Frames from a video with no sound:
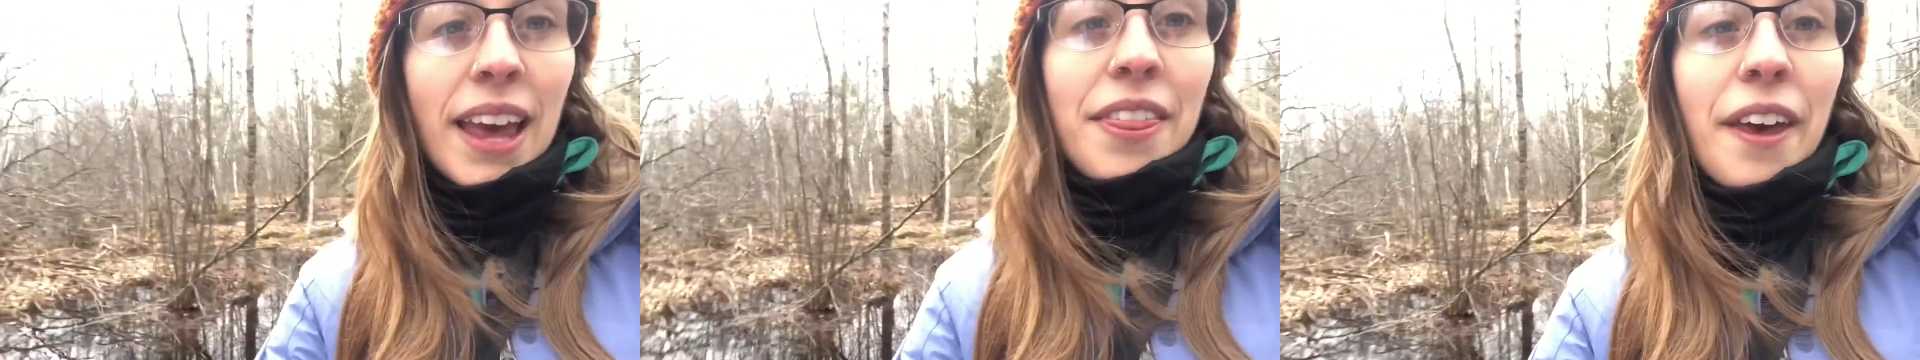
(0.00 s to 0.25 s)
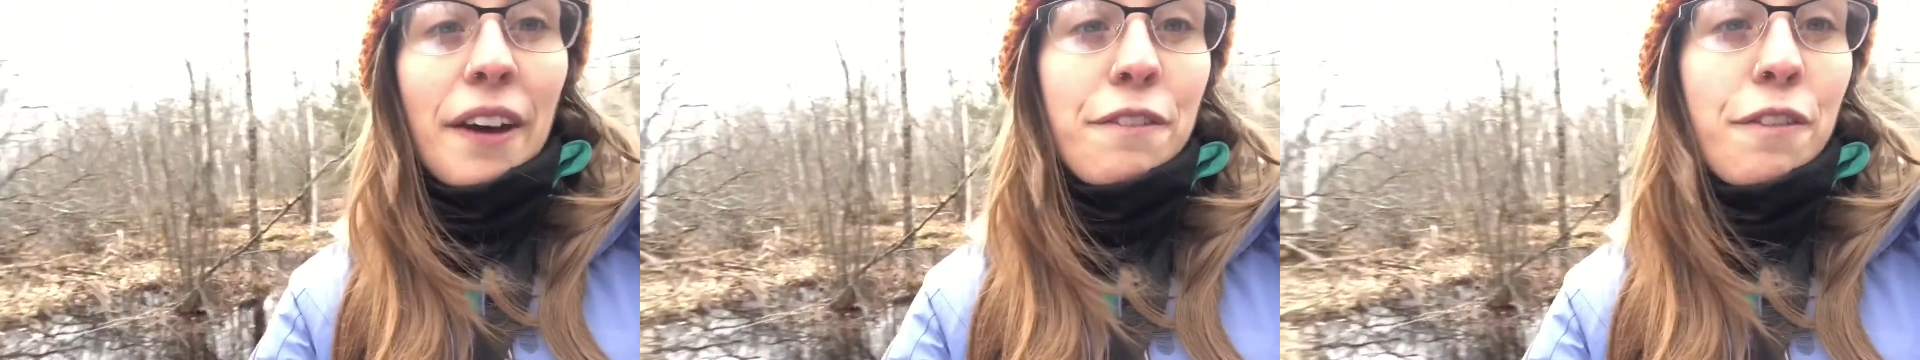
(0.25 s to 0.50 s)

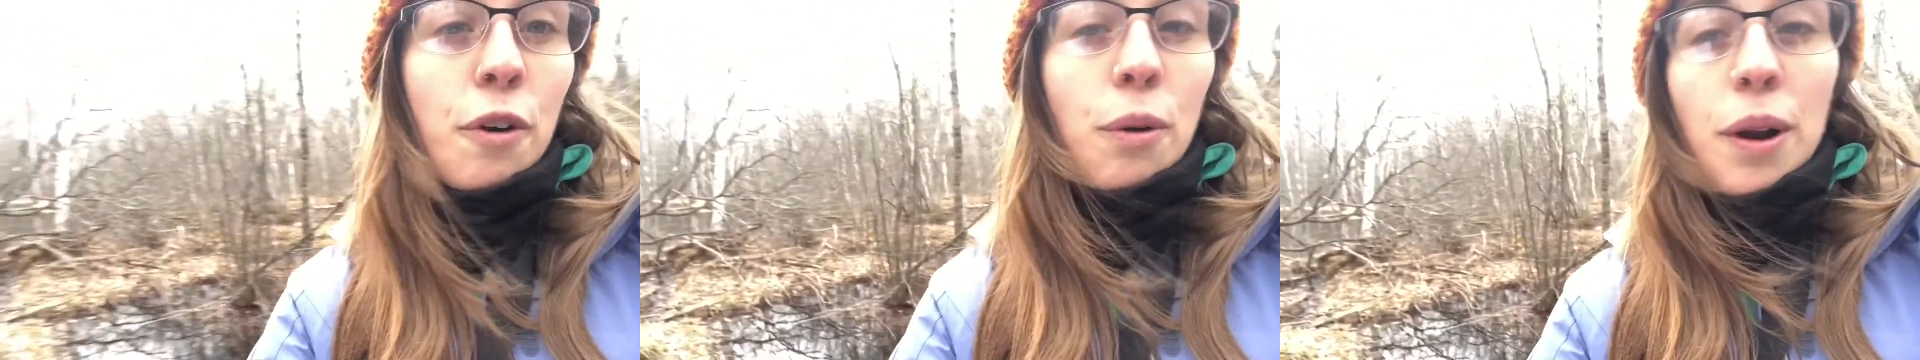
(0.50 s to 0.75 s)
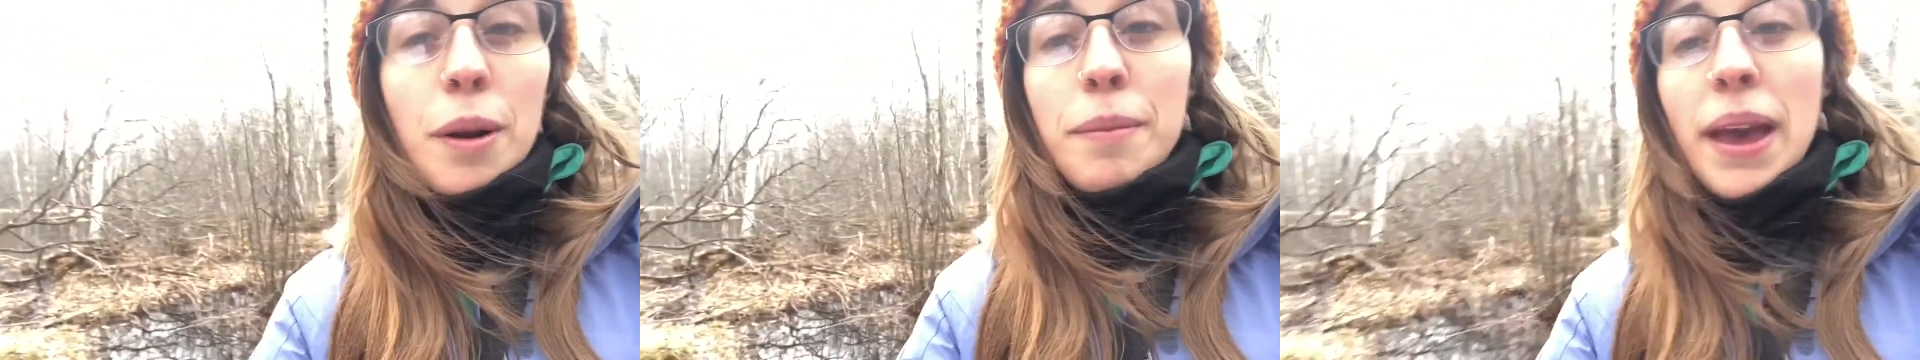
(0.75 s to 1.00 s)
that
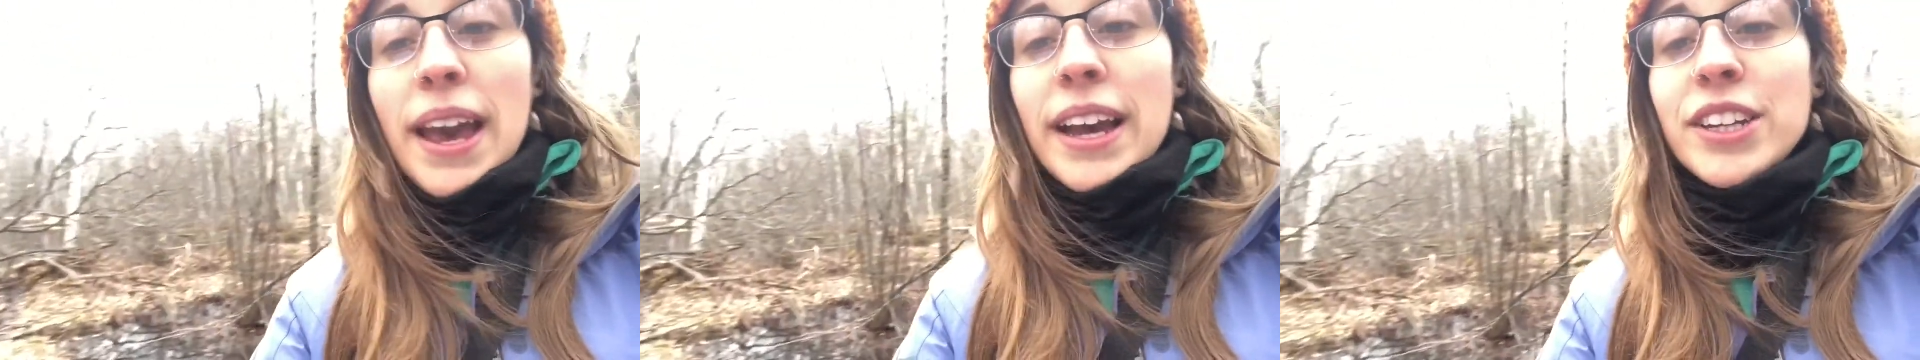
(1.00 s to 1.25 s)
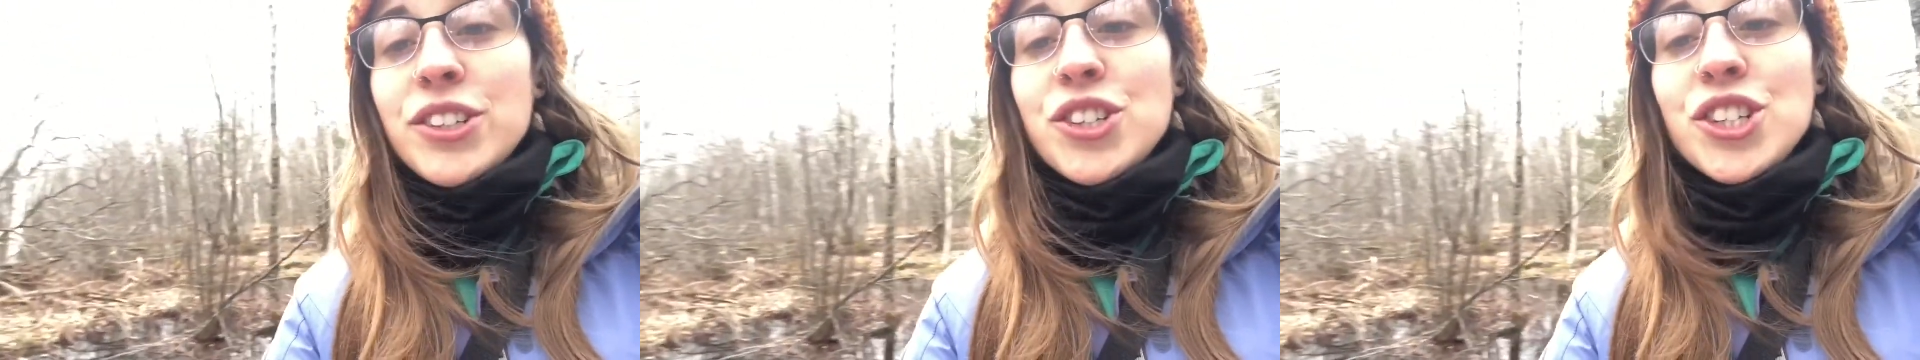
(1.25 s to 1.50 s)
form
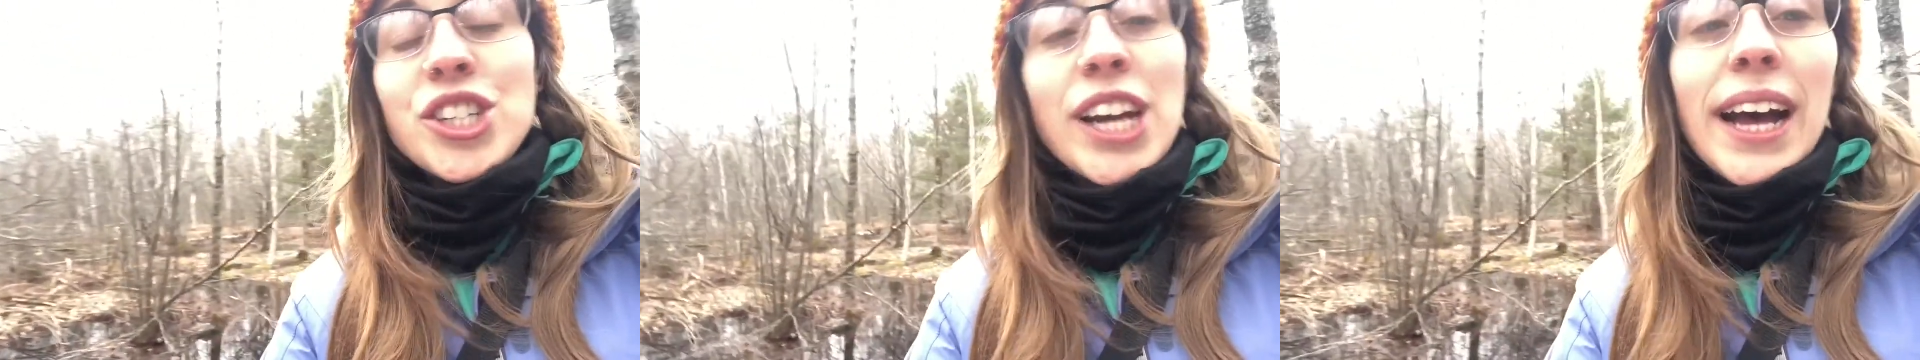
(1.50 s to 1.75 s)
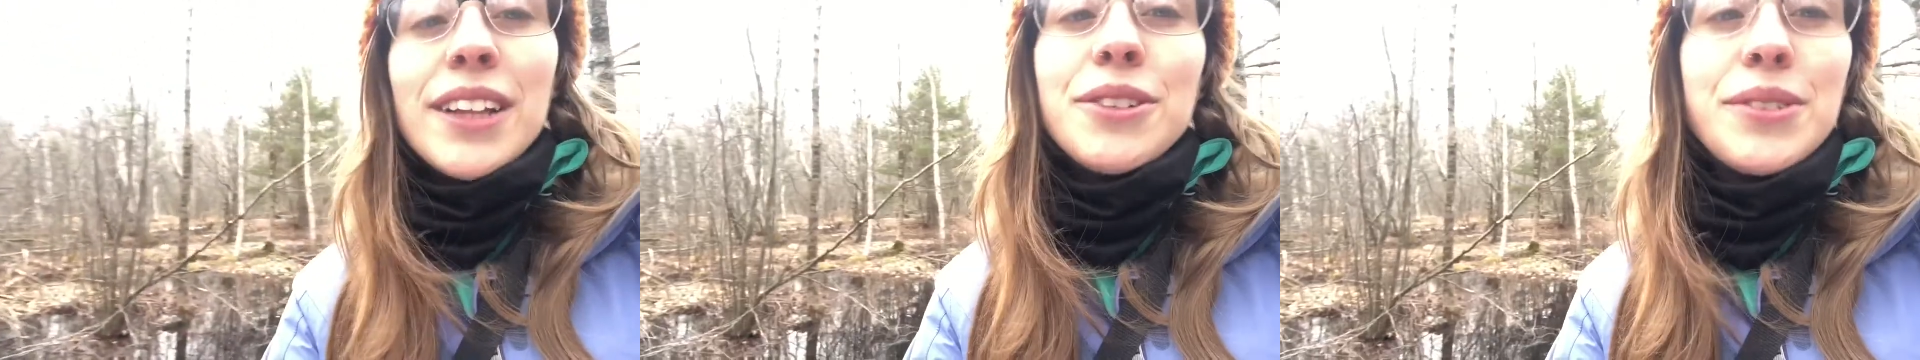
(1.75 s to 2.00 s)
in
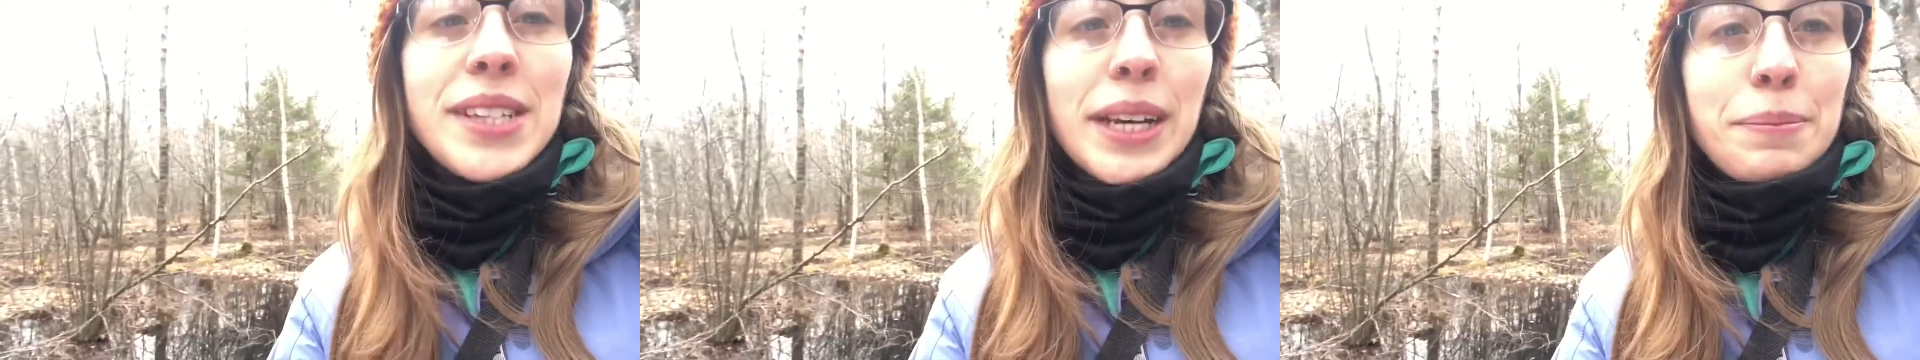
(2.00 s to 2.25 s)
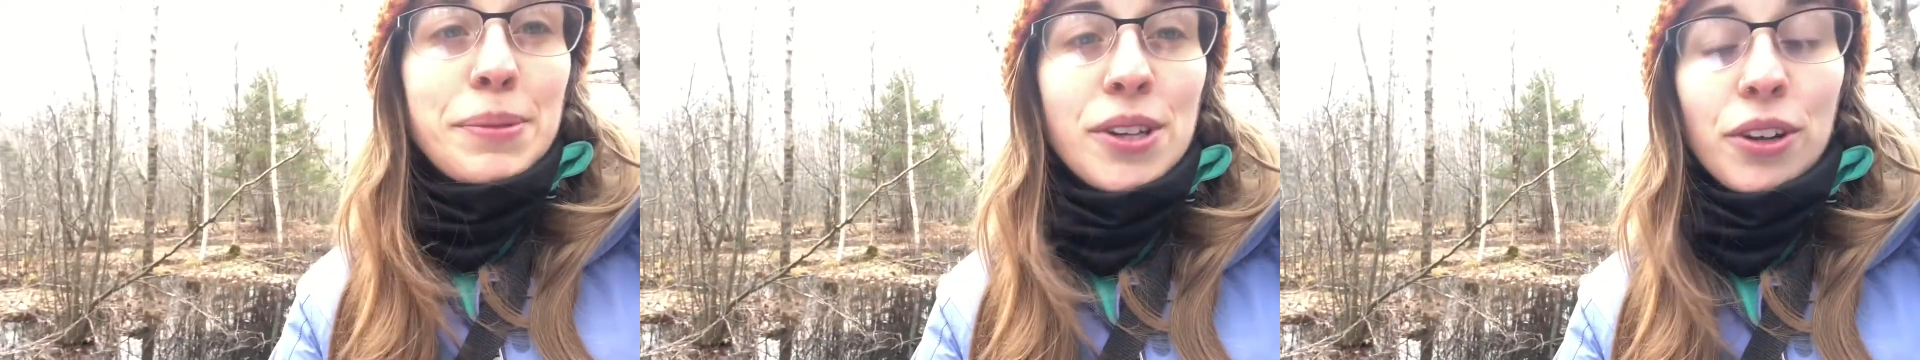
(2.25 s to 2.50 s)
shallow dips